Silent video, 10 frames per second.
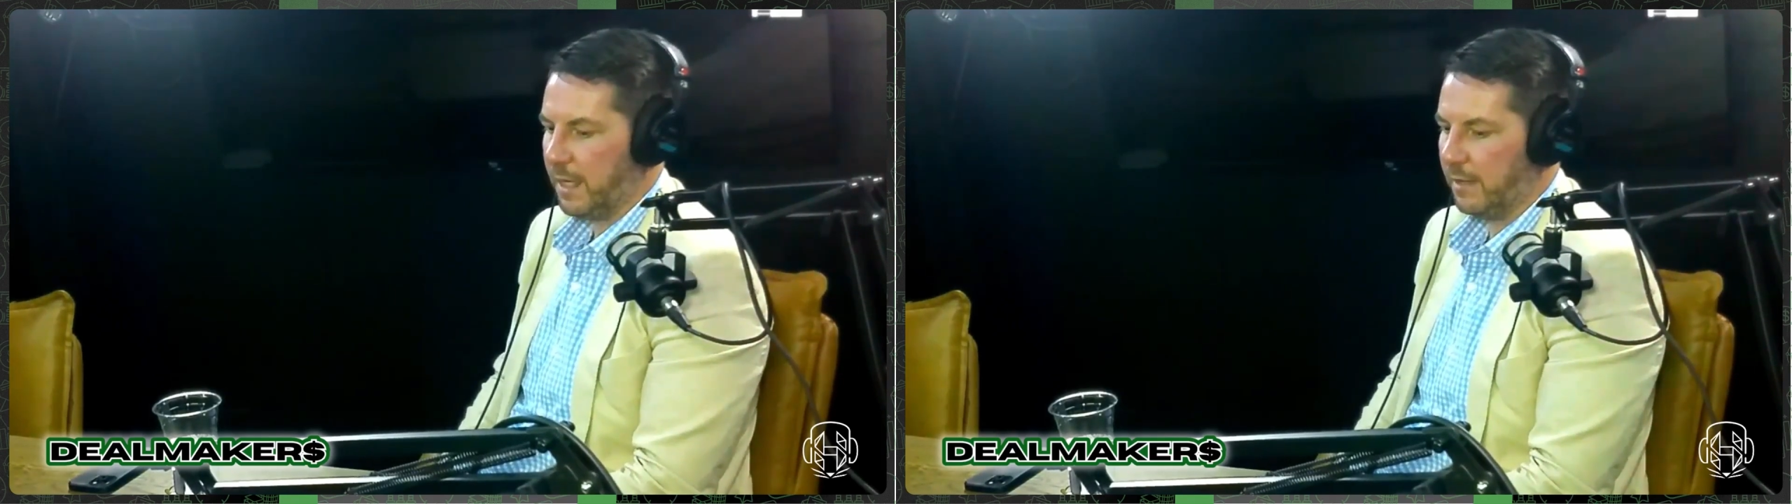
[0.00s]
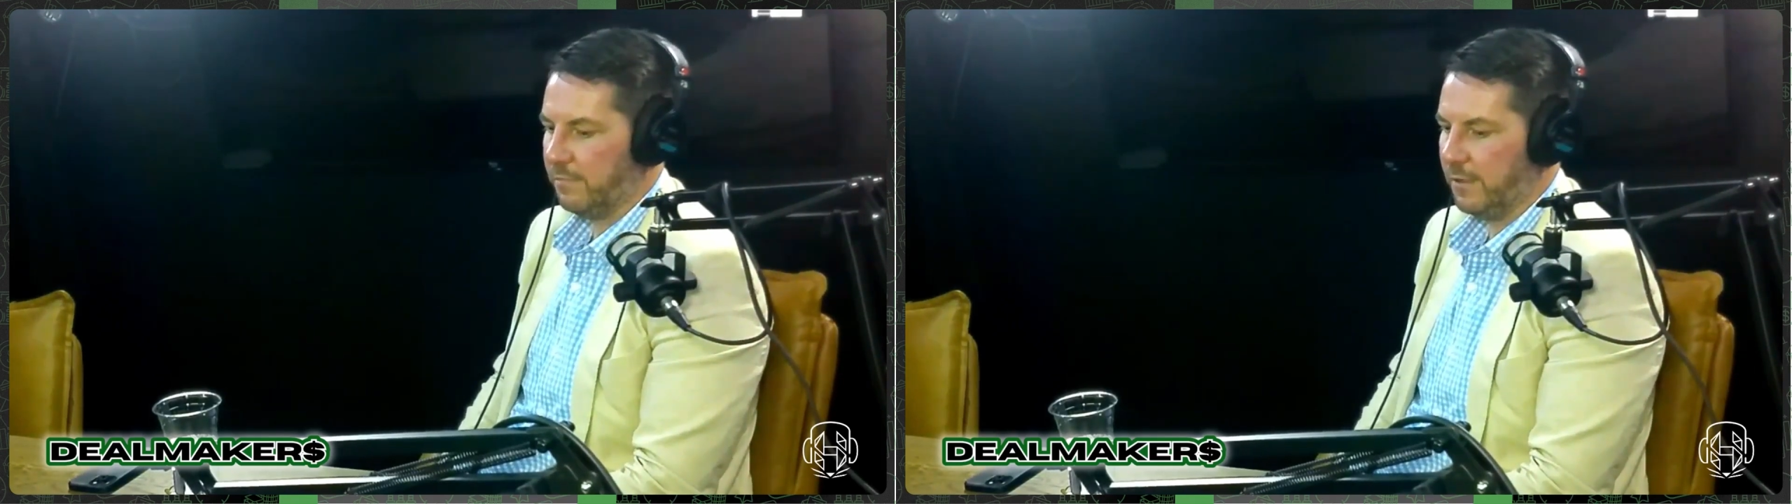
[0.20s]

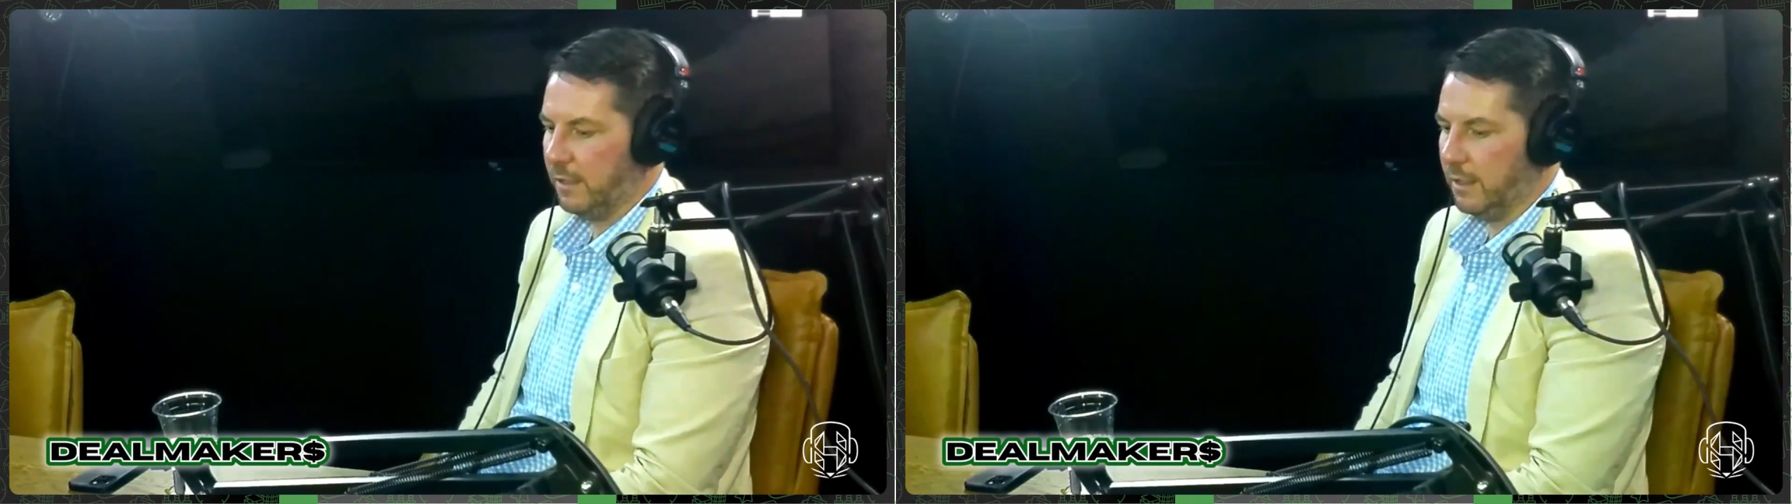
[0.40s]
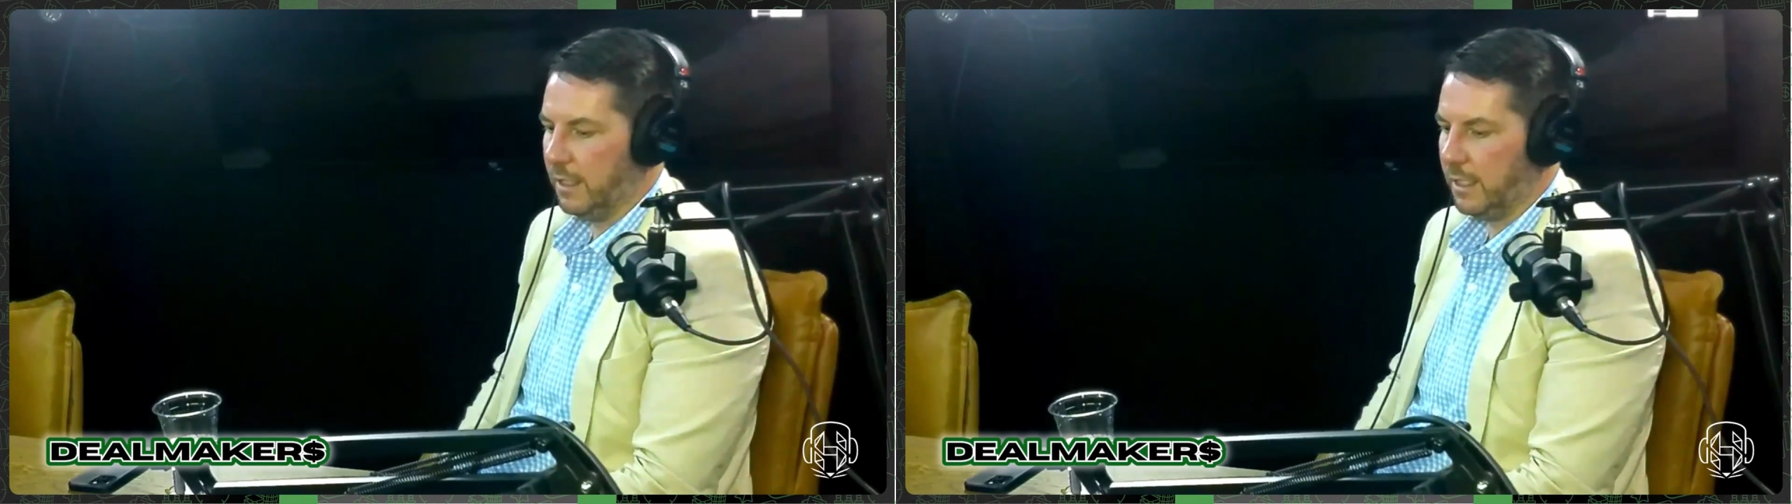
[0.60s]
feel
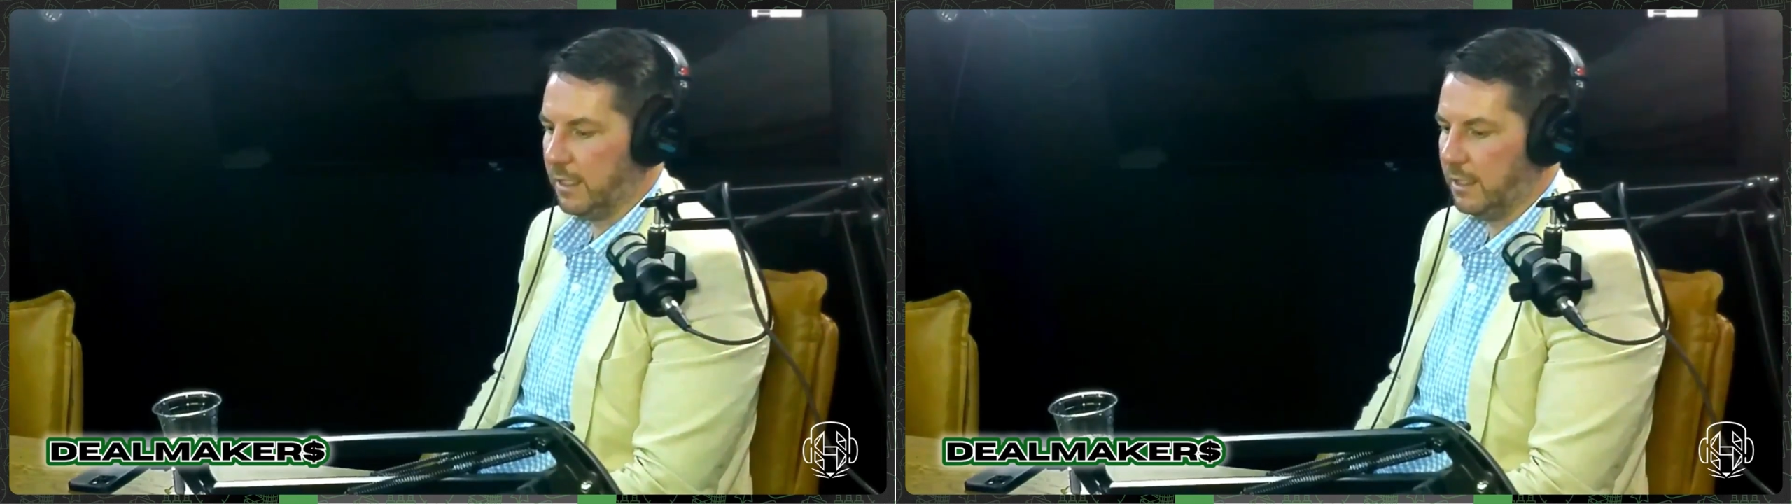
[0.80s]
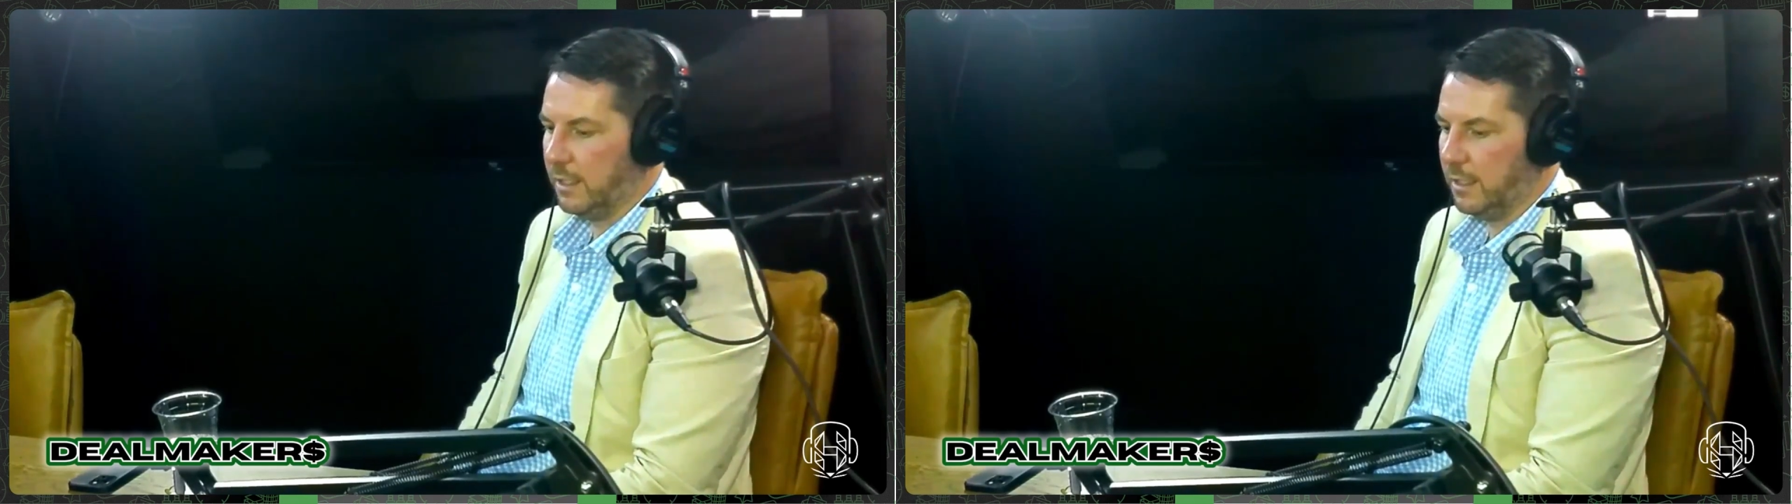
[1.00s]
like,